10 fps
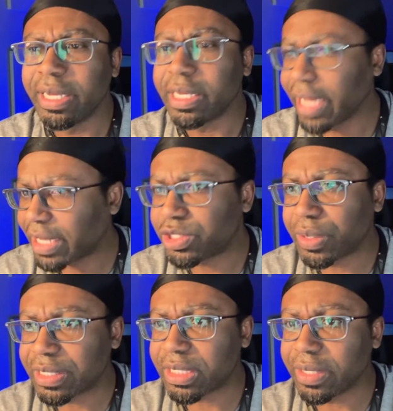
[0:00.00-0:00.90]
Yes, you
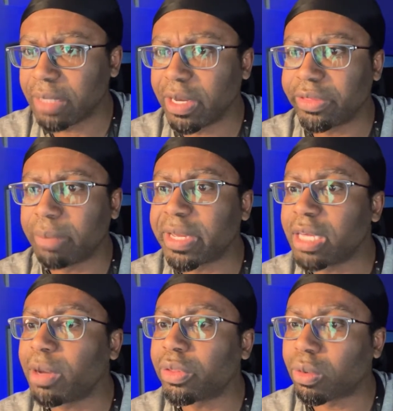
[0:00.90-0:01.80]
can still email them, but
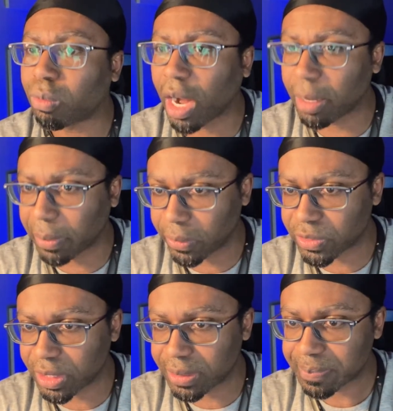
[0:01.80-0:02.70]
email the right
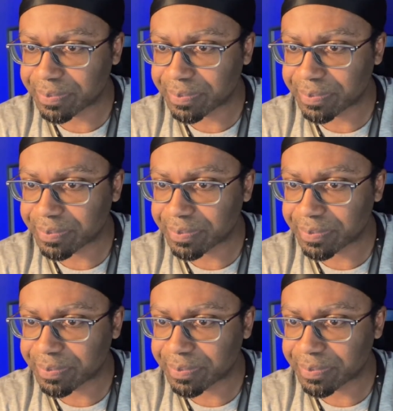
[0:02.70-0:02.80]
person.